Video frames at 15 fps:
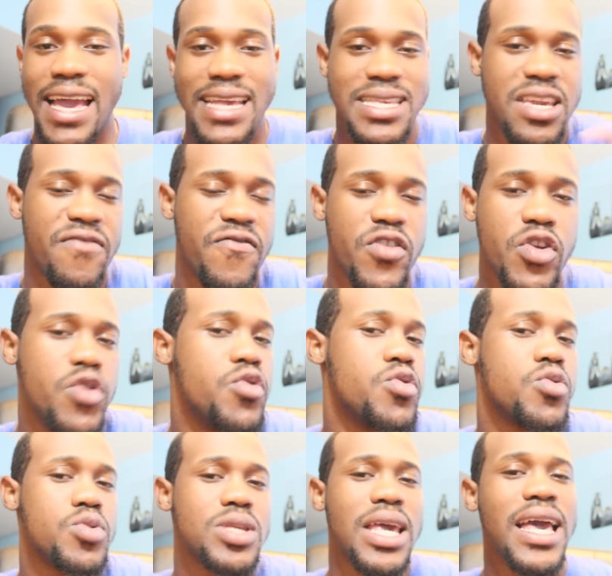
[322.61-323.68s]
asking for
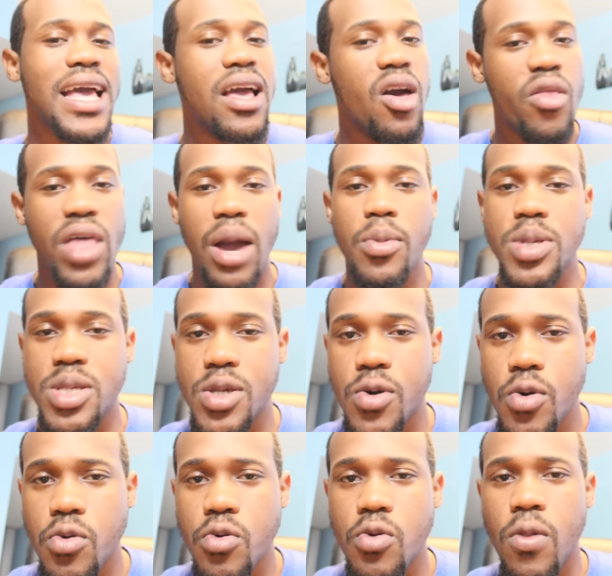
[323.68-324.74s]
noodles, that was
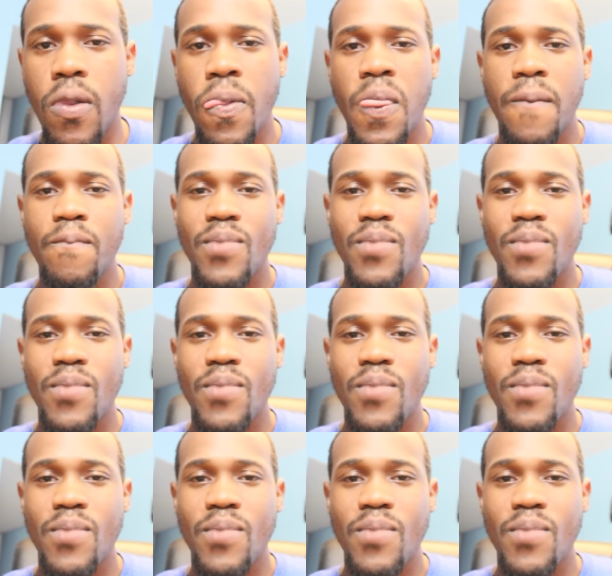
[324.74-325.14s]
cool.